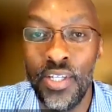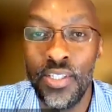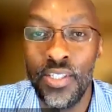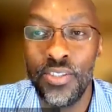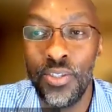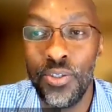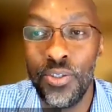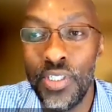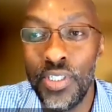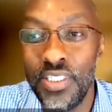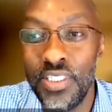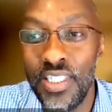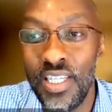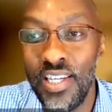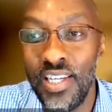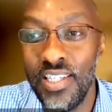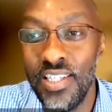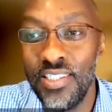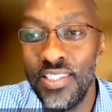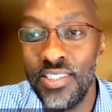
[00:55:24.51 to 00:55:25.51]
So your
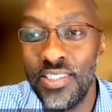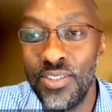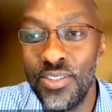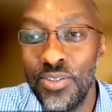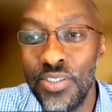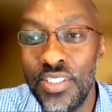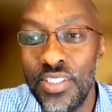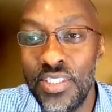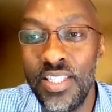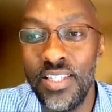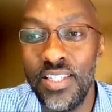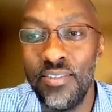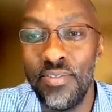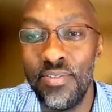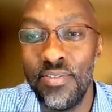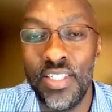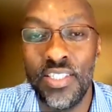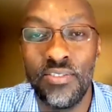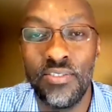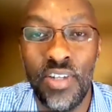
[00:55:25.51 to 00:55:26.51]
challenge is to see if
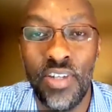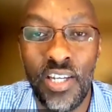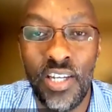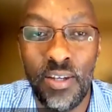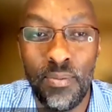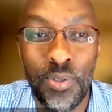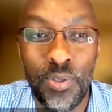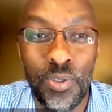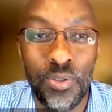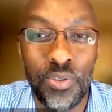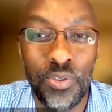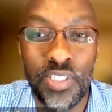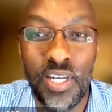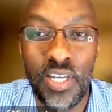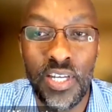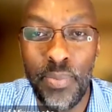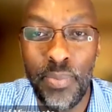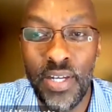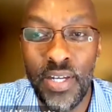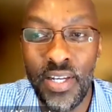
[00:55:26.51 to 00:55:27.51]
it is valuable to
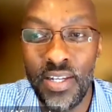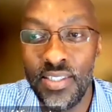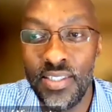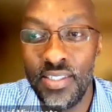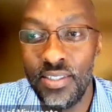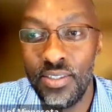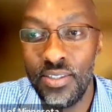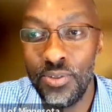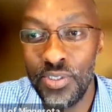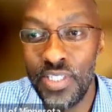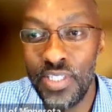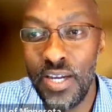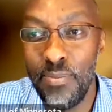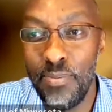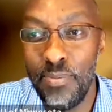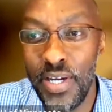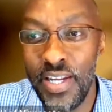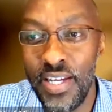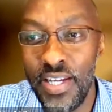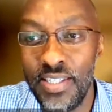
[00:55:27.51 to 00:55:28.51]
somebody to
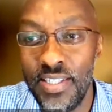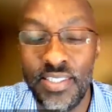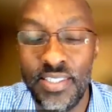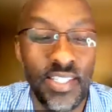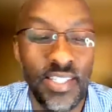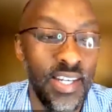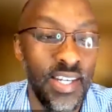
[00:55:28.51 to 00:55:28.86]
someone else.